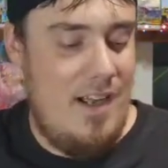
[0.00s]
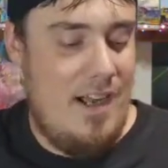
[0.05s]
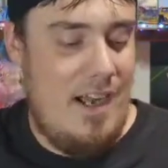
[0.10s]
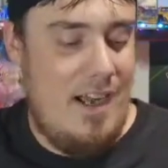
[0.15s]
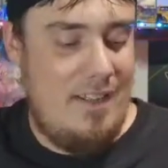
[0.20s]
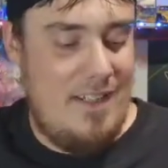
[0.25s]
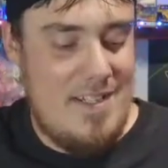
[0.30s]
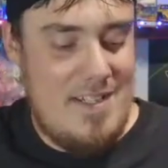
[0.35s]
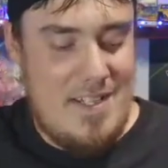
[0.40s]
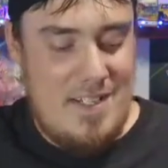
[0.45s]

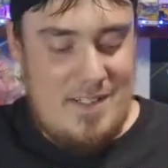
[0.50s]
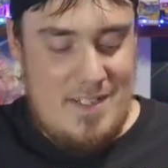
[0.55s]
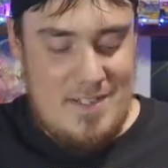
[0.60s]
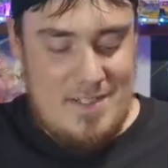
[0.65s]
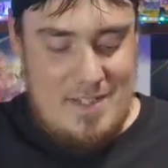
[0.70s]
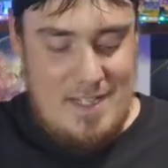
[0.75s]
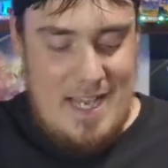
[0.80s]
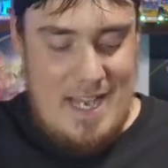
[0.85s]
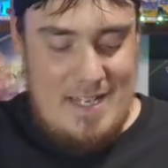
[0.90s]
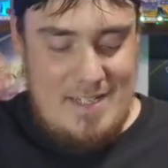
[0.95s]
Let's hit
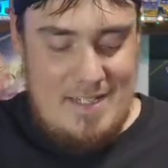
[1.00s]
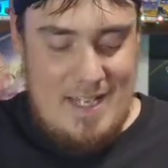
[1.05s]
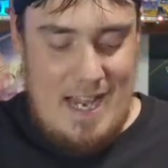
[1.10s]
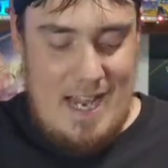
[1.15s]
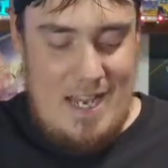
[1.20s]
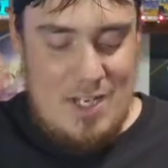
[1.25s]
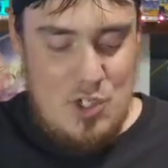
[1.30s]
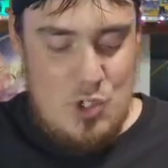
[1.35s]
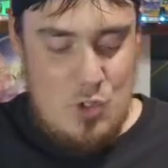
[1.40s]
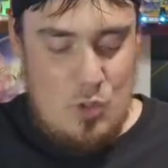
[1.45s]
this last
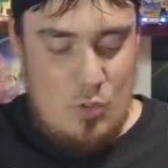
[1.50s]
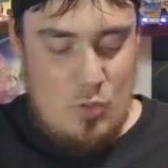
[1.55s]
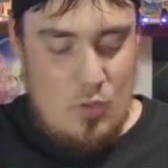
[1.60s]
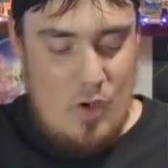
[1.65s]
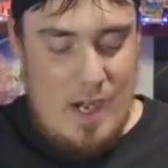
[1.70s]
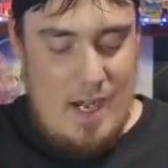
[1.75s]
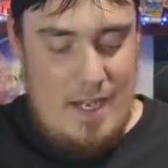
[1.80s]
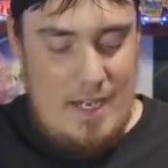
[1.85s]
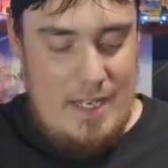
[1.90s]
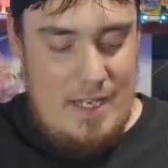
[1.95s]
Astral
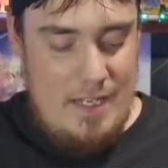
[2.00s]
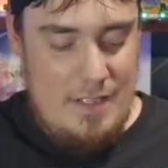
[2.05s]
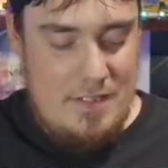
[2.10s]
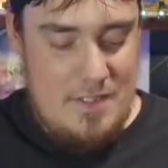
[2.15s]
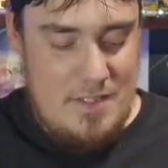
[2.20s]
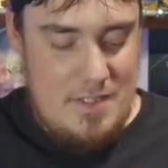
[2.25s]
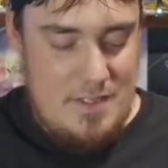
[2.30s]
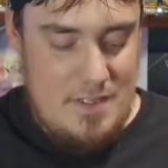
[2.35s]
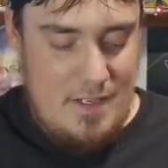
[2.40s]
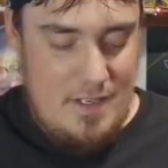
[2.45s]

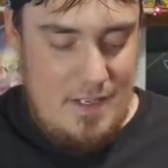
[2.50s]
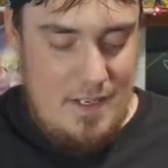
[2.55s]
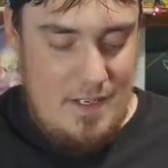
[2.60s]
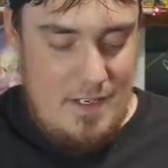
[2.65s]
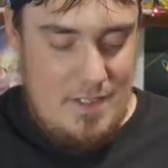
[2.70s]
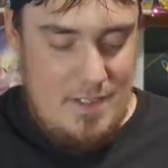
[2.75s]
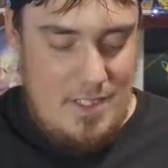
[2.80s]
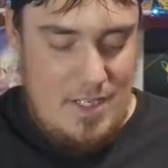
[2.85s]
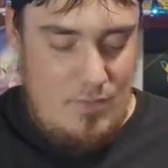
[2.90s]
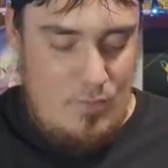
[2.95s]
Radiance,
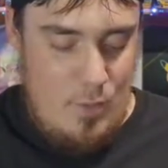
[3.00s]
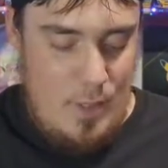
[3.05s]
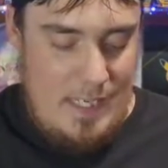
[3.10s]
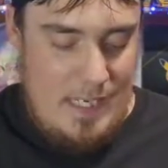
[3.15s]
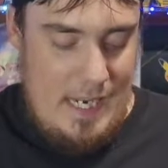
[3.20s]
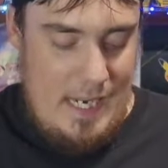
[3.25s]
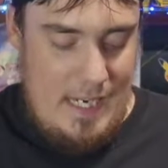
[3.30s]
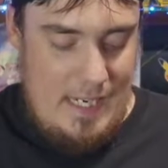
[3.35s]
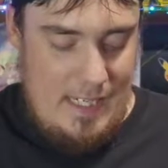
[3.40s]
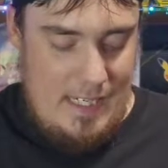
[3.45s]
see if we
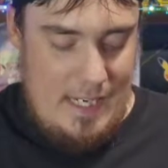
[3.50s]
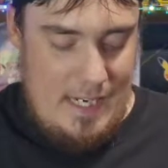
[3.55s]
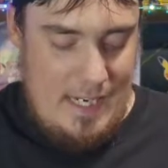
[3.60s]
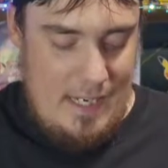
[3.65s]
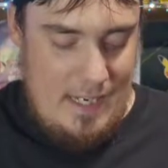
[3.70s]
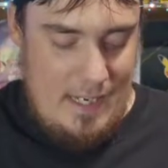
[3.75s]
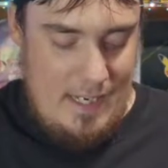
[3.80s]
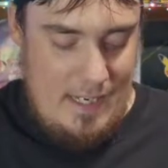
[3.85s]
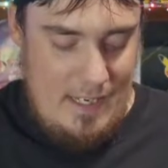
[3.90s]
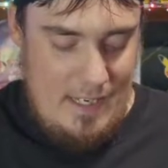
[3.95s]
can't
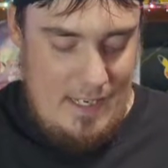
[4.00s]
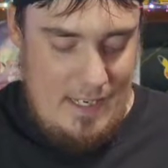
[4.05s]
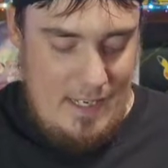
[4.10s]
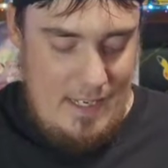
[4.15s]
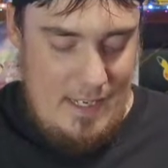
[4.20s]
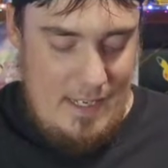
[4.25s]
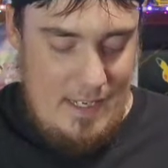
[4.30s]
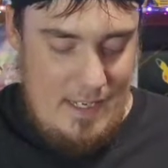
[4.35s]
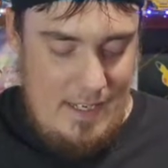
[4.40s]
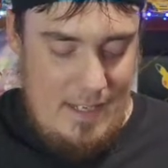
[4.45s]
get
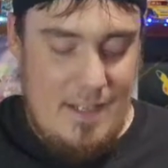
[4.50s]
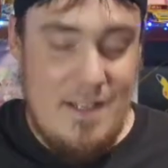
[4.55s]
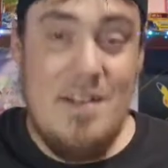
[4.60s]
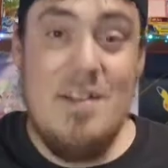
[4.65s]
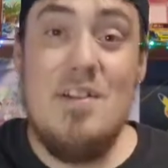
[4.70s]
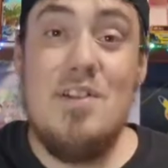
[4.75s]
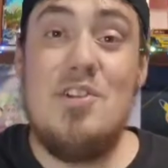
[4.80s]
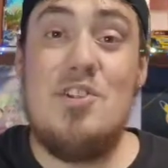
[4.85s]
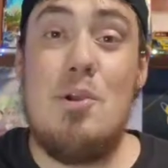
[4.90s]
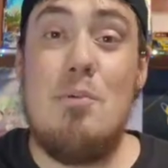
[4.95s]

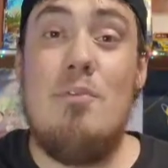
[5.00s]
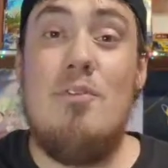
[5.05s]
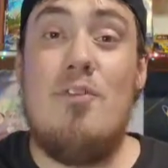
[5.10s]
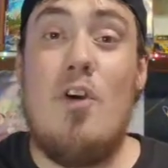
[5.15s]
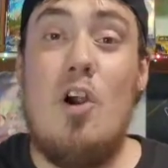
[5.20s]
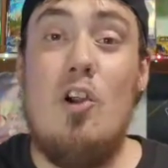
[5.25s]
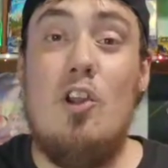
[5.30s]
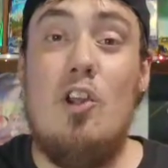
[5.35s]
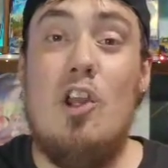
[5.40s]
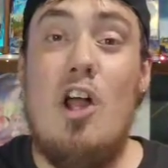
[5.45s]
some
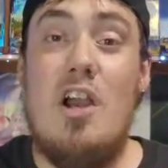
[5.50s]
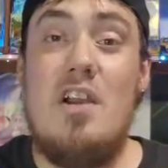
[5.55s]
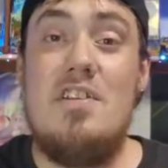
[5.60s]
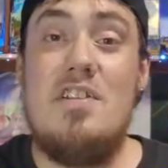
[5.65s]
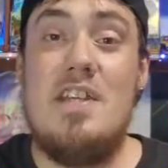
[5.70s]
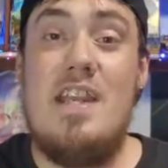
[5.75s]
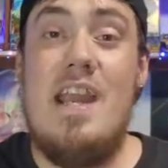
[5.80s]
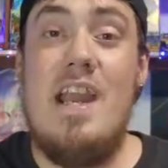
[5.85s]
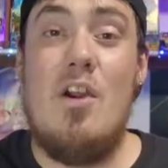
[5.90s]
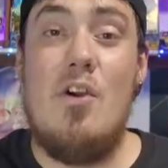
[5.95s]
of our
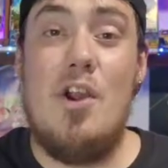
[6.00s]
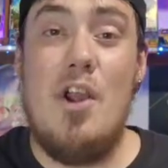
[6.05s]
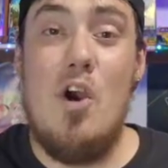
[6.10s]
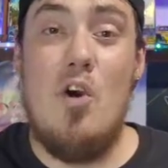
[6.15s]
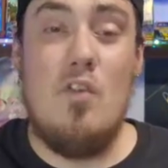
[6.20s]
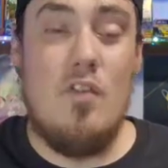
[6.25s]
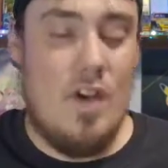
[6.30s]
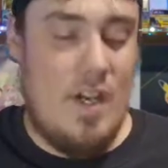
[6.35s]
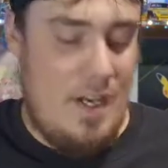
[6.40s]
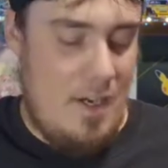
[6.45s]
luck to carry
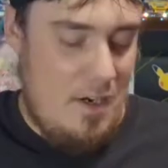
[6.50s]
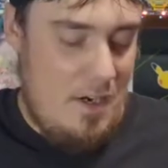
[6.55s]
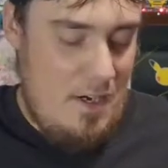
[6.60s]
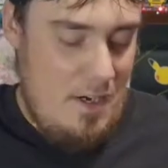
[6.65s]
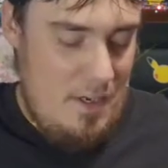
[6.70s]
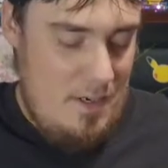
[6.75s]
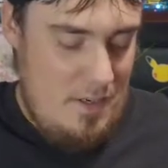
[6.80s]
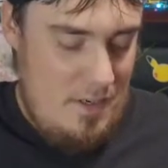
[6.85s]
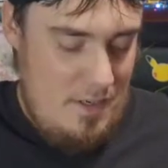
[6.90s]
over here.